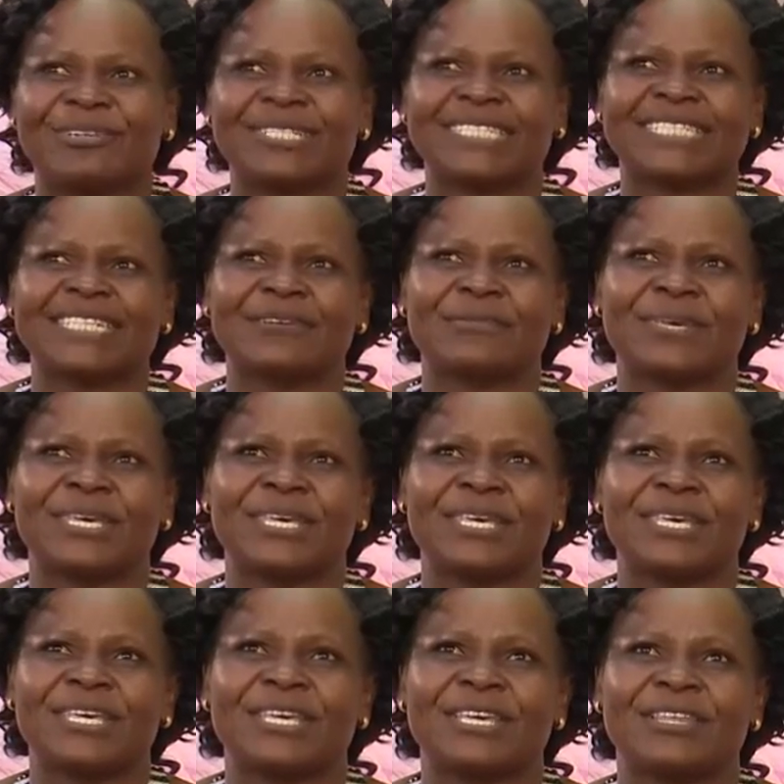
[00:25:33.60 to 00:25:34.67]
not,
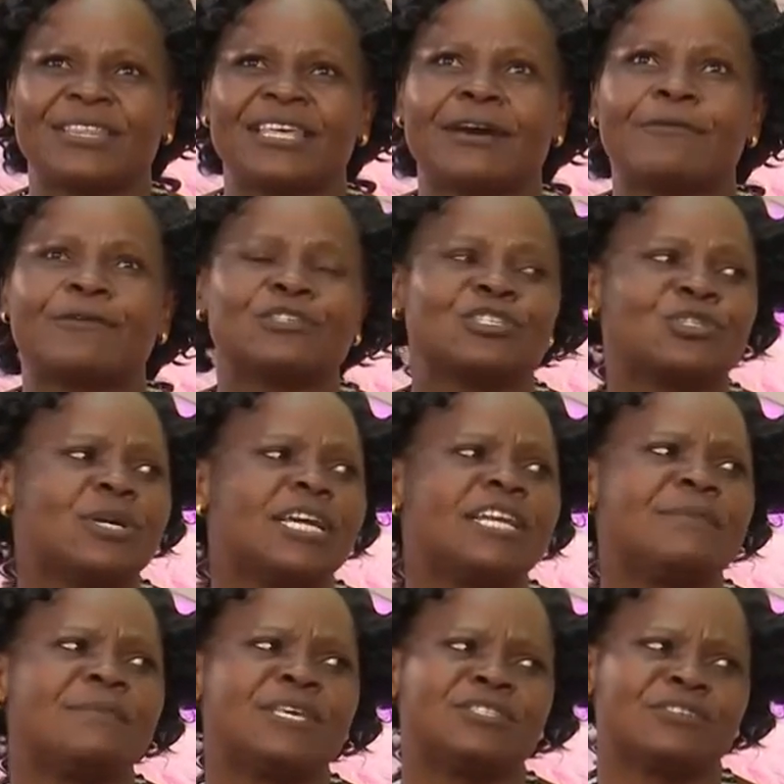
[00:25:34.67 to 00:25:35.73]
we, there was no
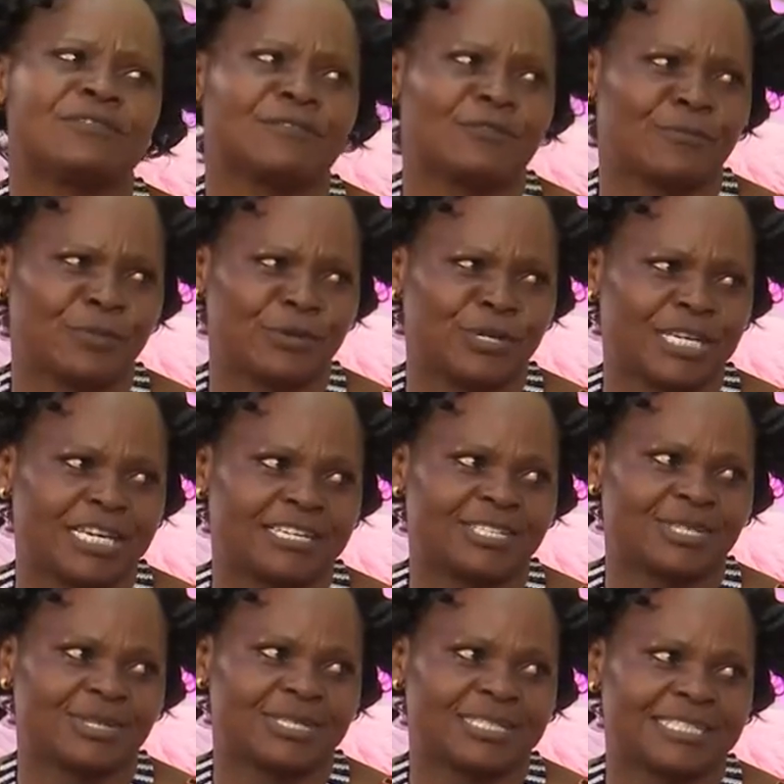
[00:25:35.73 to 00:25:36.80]
any means of
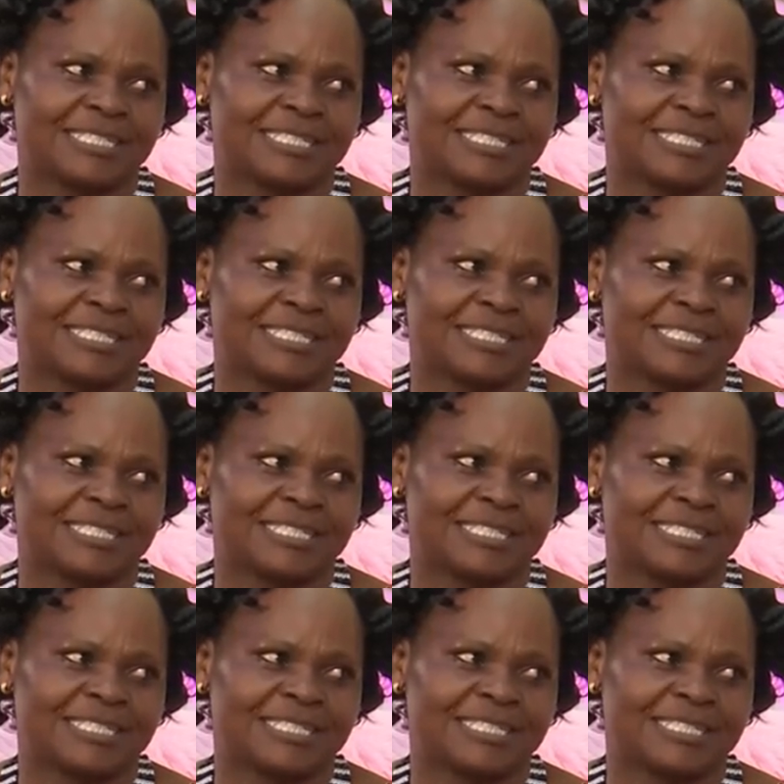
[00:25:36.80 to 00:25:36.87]
communication.